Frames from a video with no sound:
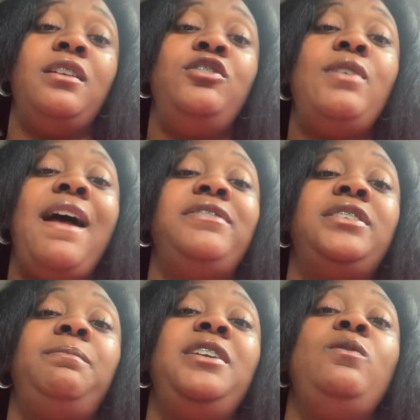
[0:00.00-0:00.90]
You have
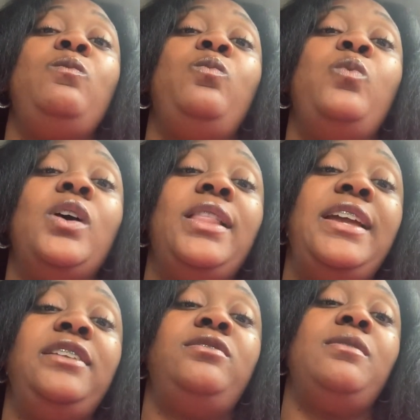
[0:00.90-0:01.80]
to be
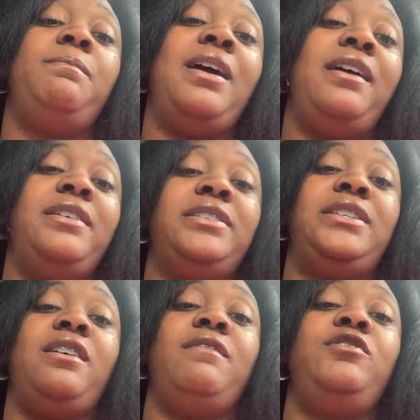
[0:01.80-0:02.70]
willing to empower
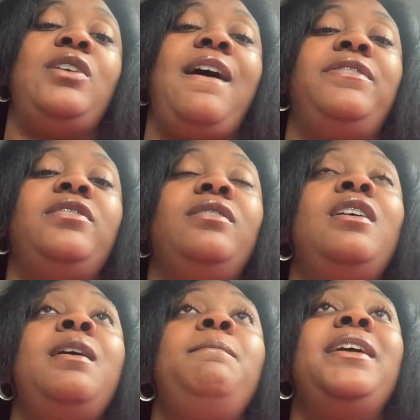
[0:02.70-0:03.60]
yourself. You have to
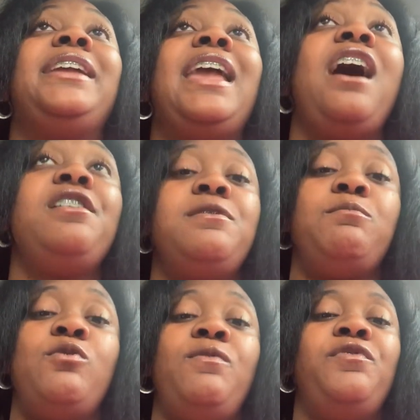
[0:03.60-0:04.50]
be
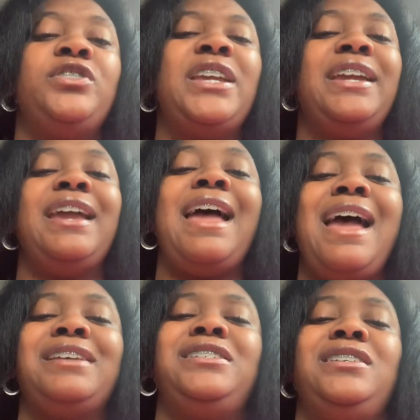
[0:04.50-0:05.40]
accountable for taking
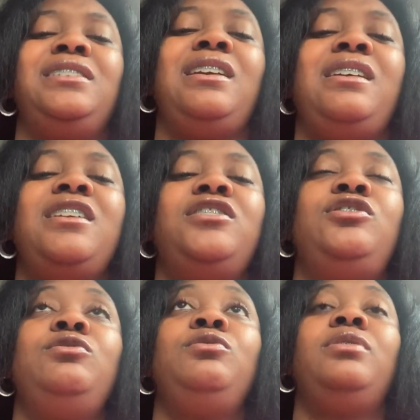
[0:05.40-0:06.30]
action
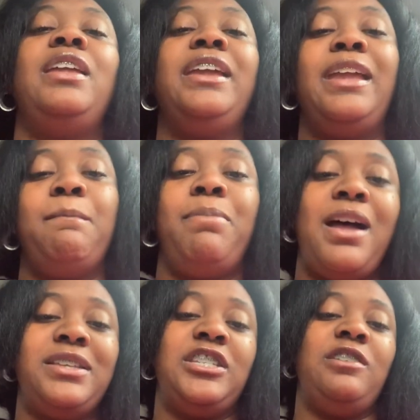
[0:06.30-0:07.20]
into thinking
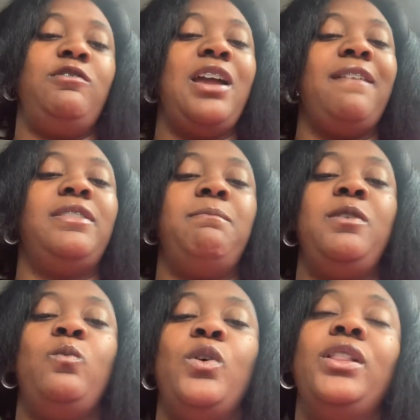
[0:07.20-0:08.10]
positive. You have to be
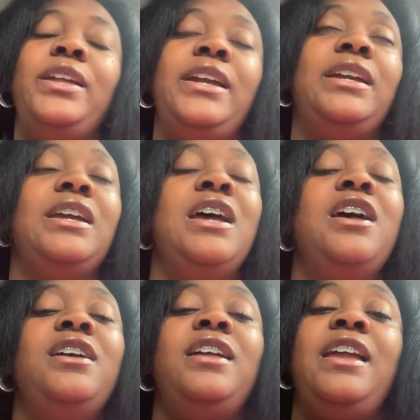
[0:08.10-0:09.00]
willing.
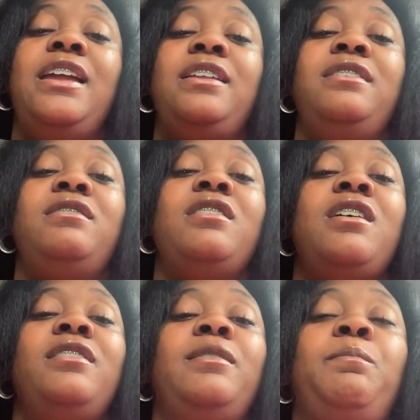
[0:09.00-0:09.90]
And
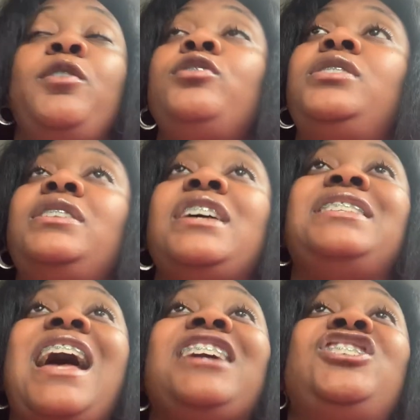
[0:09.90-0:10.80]
the person
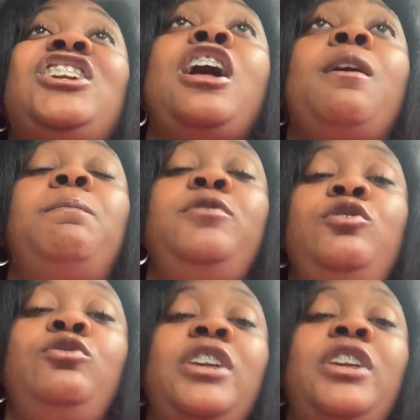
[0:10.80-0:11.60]
that's actually helping you